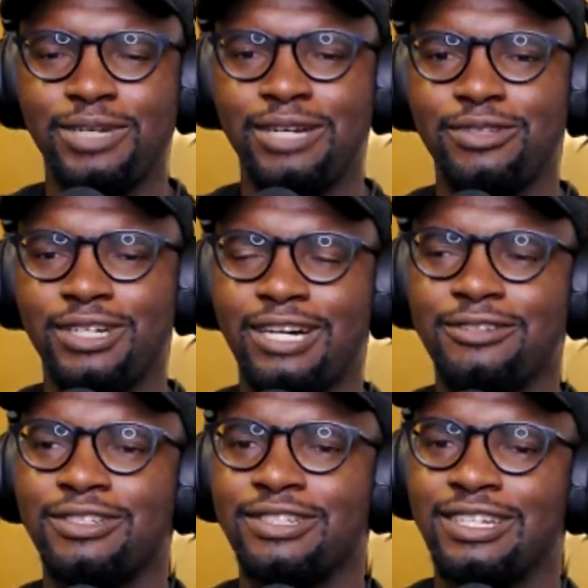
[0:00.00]
Pamela
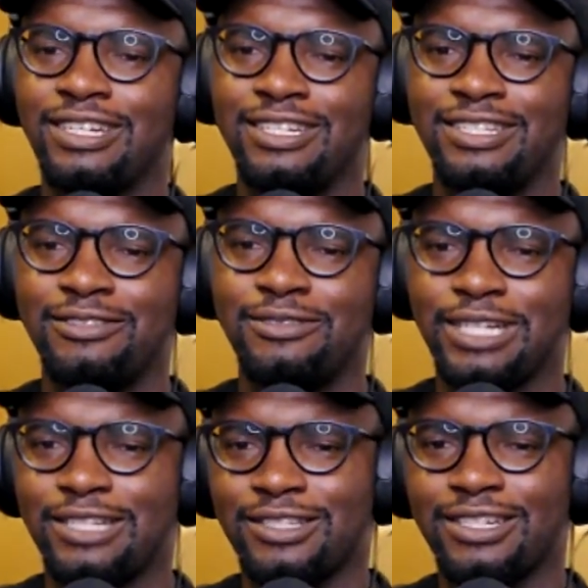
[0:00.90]
Howard,
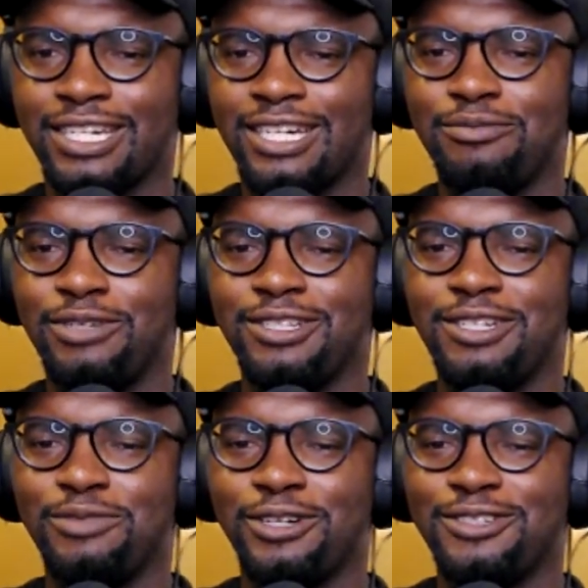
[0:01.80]
as
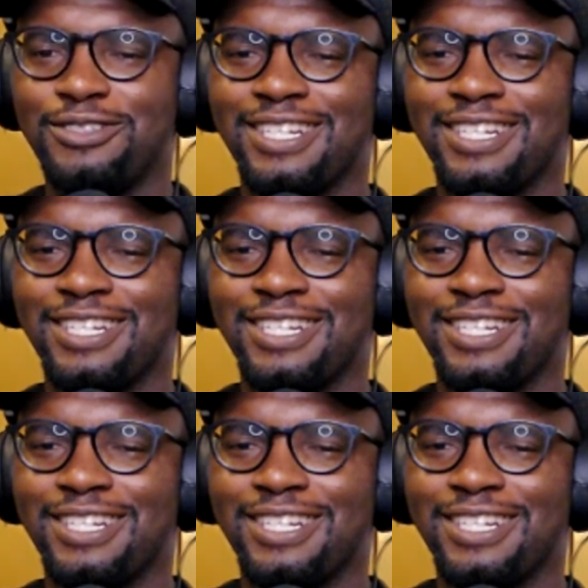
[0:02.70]
accountability partners.